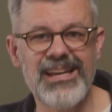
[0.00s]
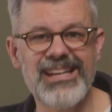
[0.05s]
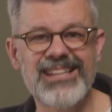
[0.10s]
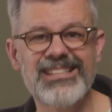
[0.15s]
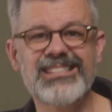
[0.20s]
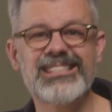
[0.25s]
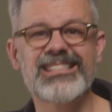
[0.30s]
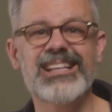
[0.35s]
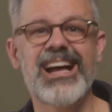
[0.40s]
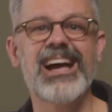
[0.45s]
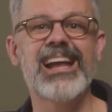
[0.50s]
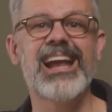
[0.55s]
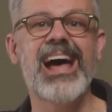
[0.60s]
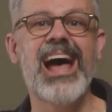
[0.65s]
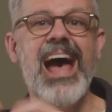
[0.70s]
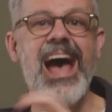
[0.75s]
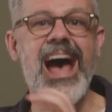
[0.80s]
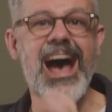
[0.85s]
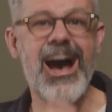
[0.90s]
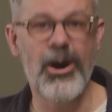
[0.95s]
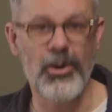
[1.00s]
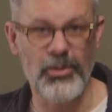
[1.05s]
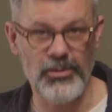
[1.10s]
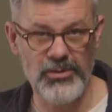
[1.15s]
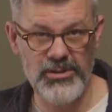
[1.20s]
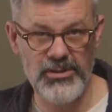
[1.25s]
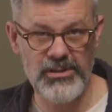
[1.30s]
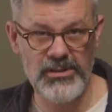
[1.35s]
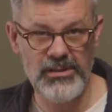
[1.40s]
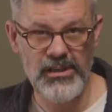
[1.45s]
inside a
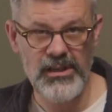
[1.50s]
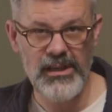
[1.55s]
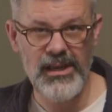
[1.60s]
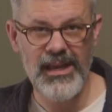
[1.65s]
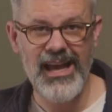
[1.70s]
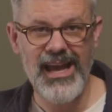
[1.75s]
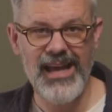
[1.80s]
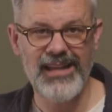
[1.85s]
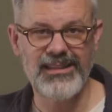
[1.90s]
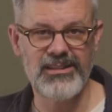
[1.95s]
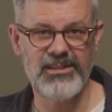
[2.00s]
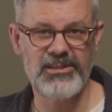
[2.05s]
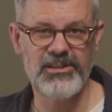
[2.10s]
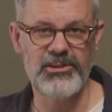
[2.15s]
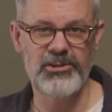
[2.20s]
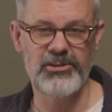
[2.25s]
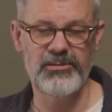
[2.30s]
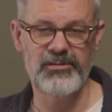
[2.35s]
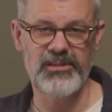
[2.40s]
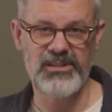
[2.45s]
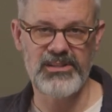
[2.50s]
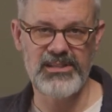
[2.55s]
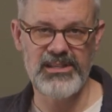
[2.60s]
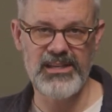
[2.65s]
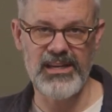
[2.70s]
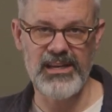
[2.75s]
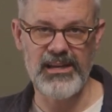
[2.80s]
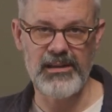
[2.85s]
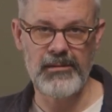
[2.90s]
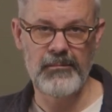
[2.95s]
house at the center of the
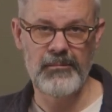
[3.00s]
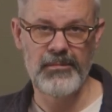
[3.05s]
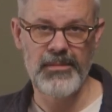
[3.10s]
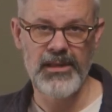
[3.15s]
city.